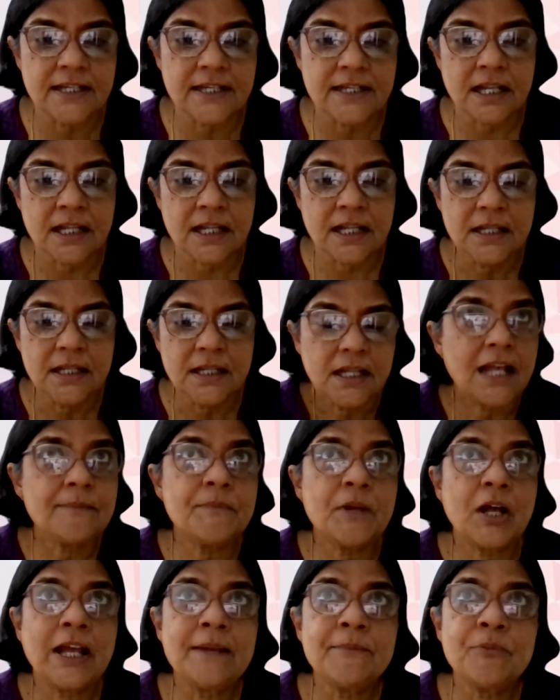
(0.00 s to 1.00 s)
And
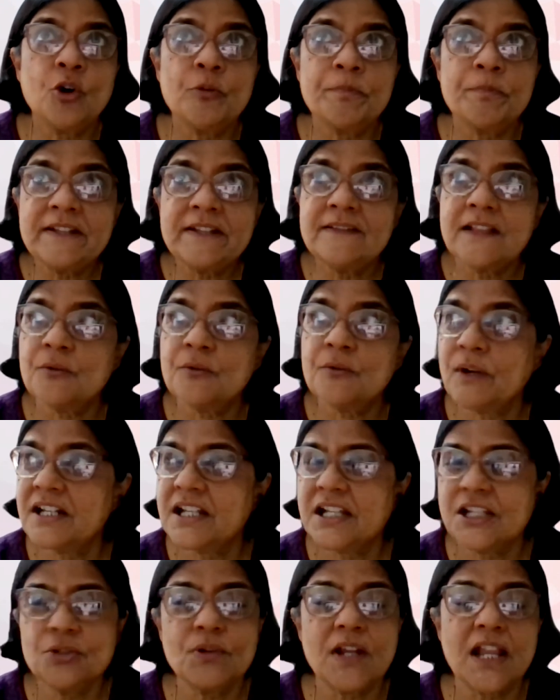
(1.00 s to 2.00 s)
I'm hoping that
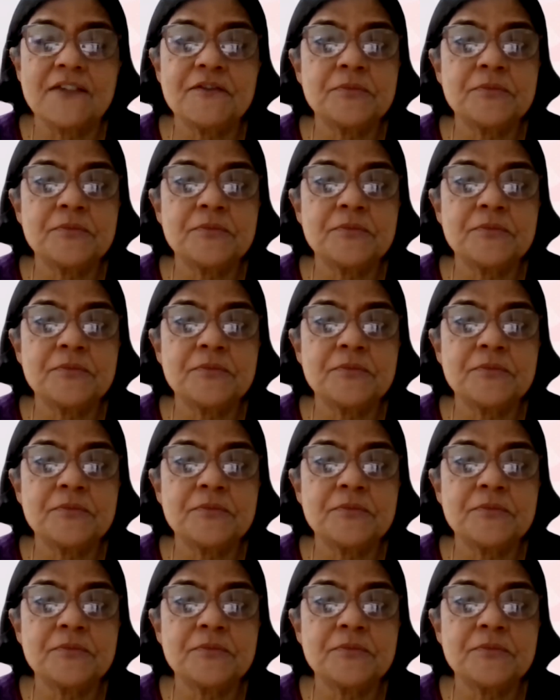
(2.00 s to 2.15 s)
one day you'll